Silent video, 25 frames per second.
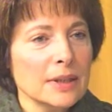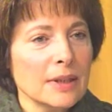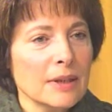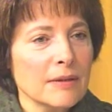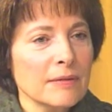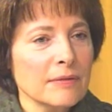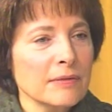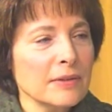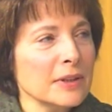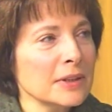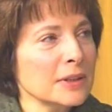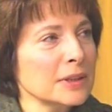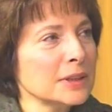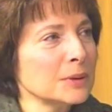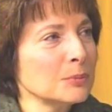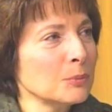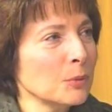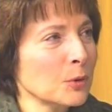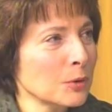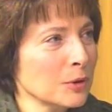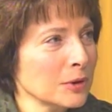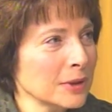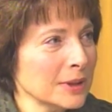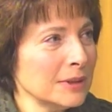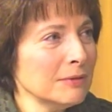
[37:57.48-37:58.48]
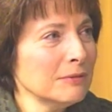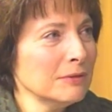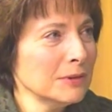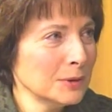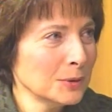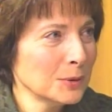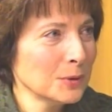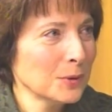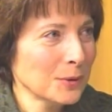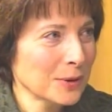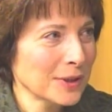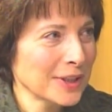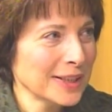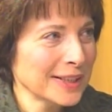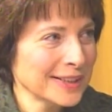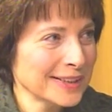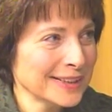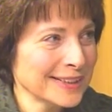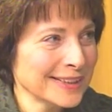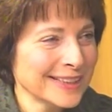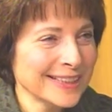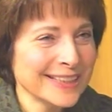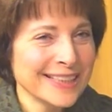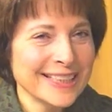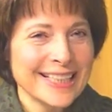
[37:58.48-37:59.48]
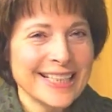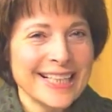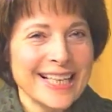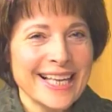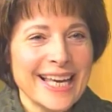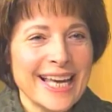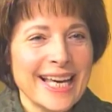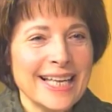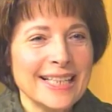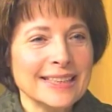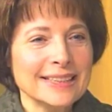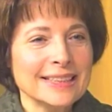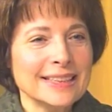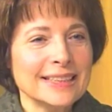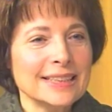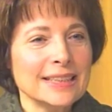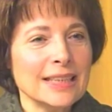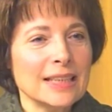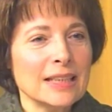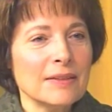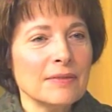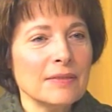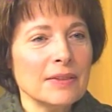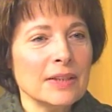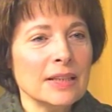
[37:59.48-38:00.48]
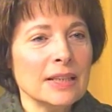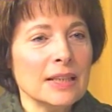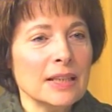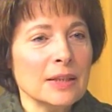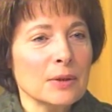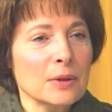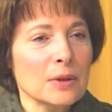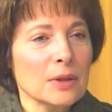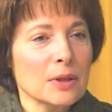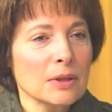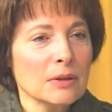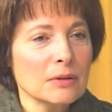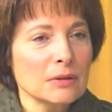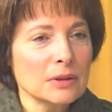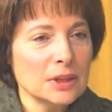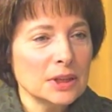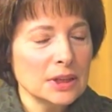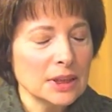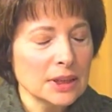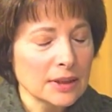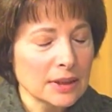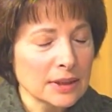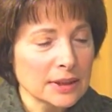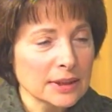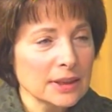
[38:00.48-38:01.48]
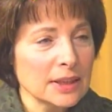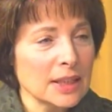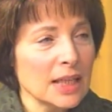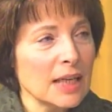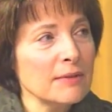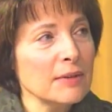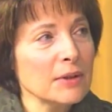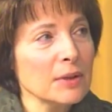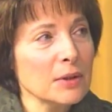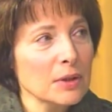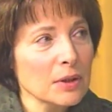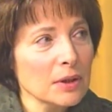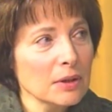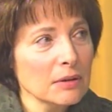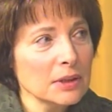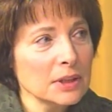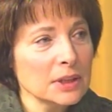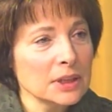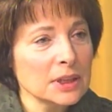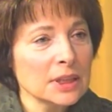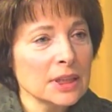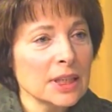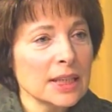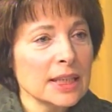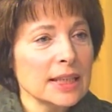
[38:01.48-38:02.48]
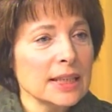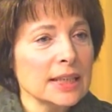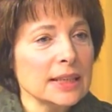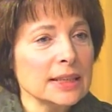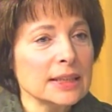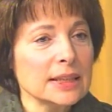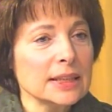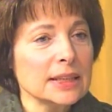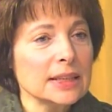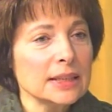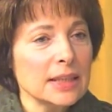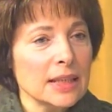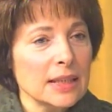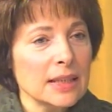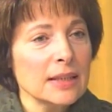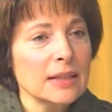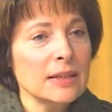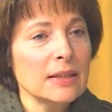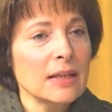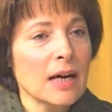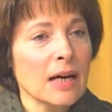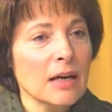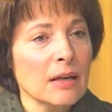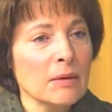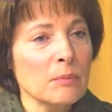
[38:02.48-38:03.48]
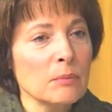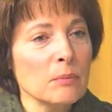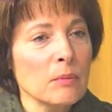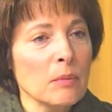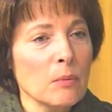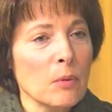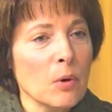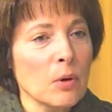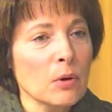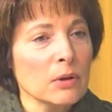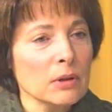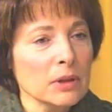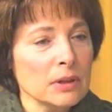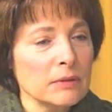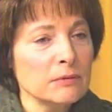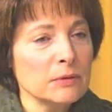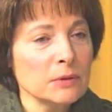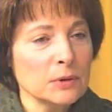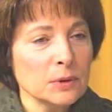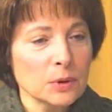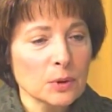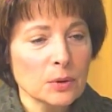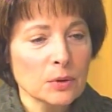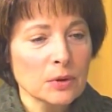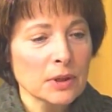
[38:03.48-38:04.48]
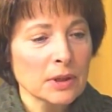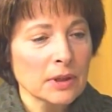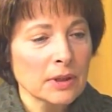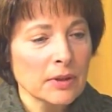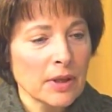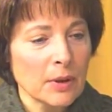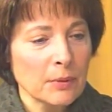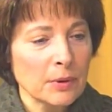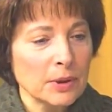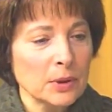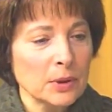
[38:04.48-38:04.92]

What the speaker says: our fearless moral inventory, and instead of it encouraging us and having courage, instead our moral inventory that we